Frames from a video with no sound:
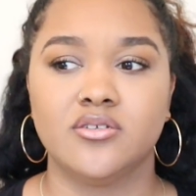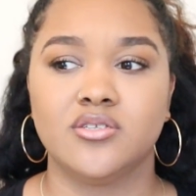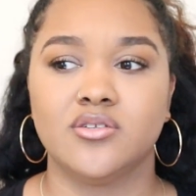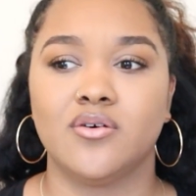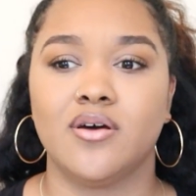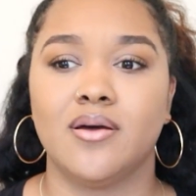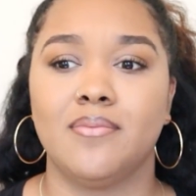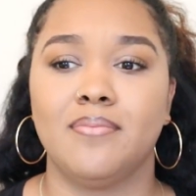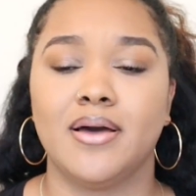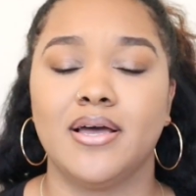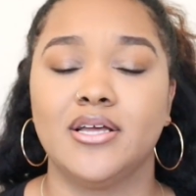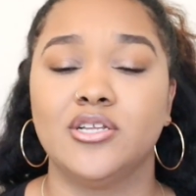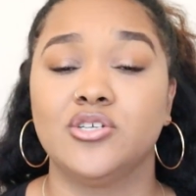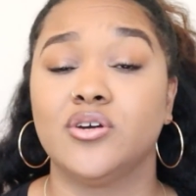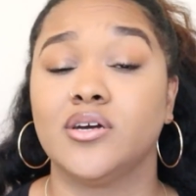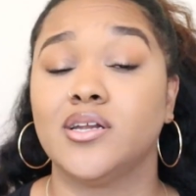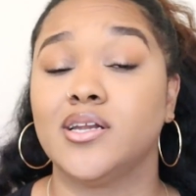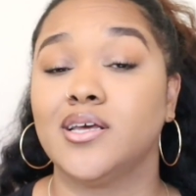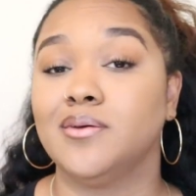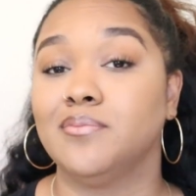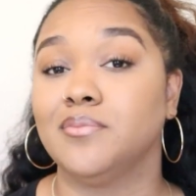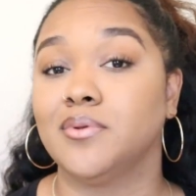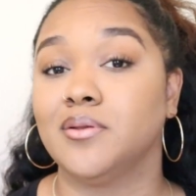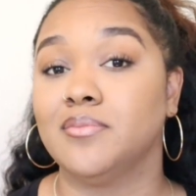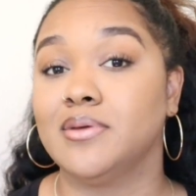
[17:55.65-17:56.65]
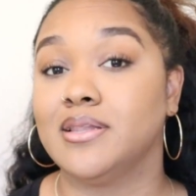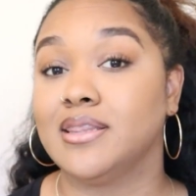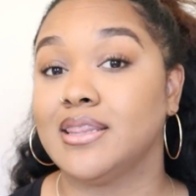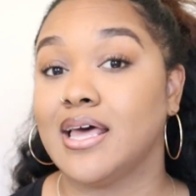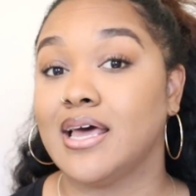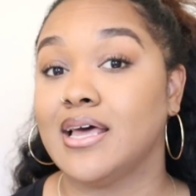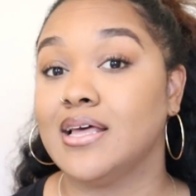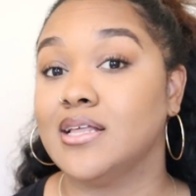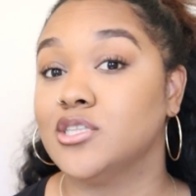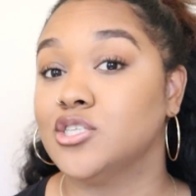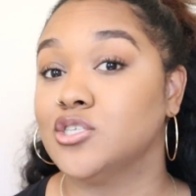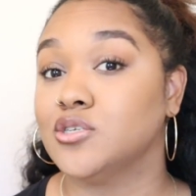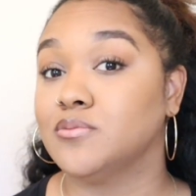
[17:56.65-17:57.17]
so I might try to implement
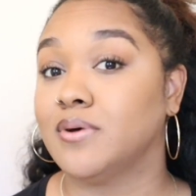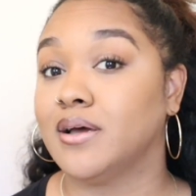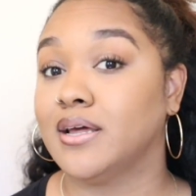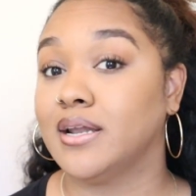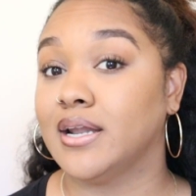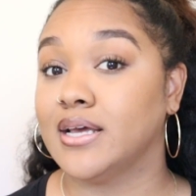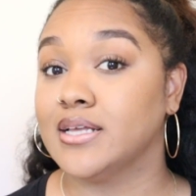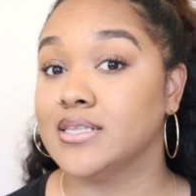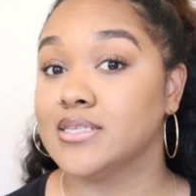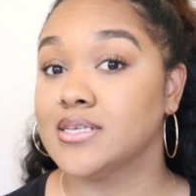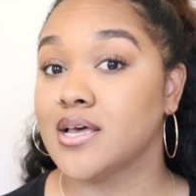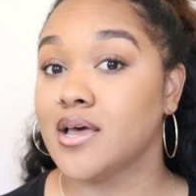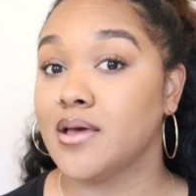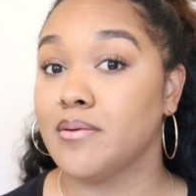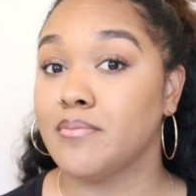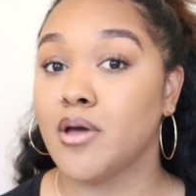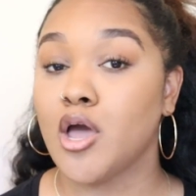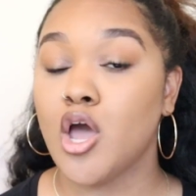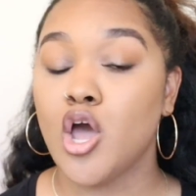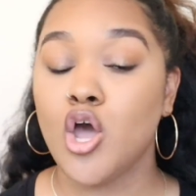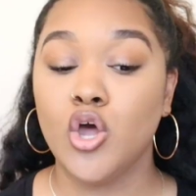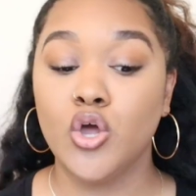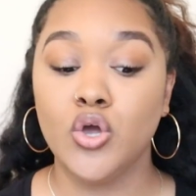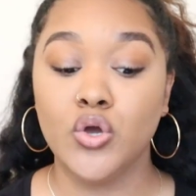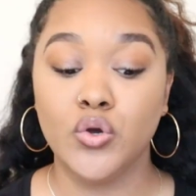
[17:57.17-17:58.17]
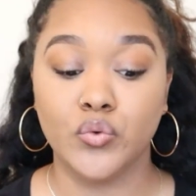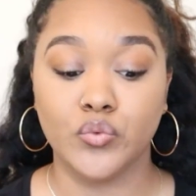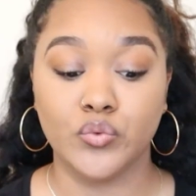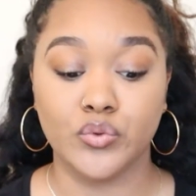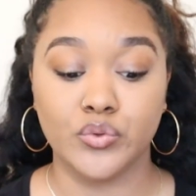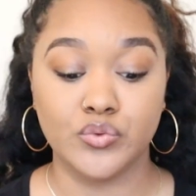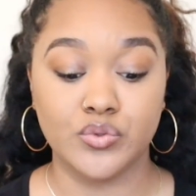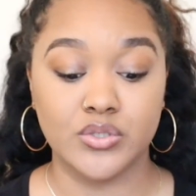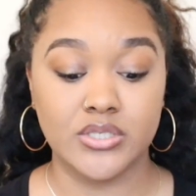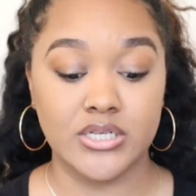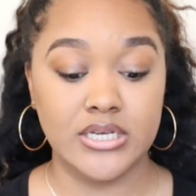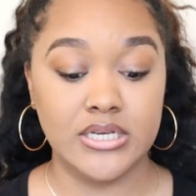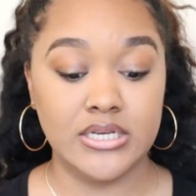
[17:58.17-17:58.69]
that into my nighttime
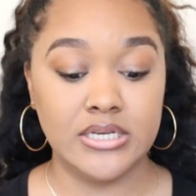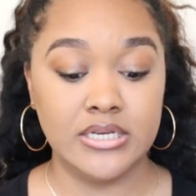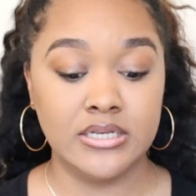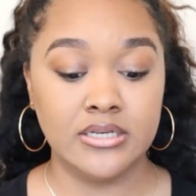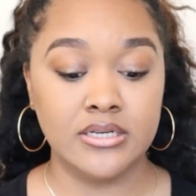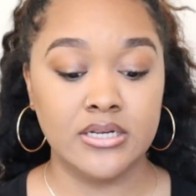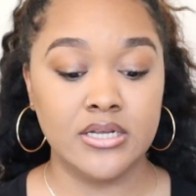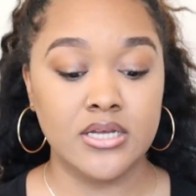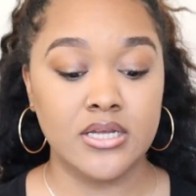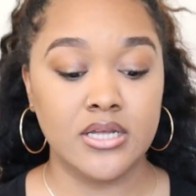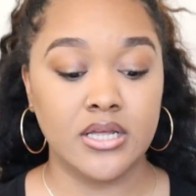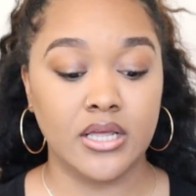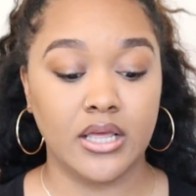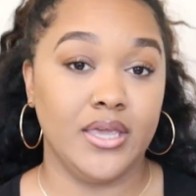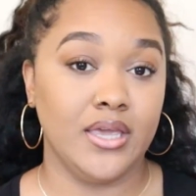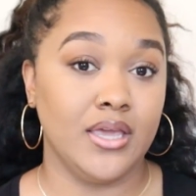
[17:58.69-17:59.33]
routine,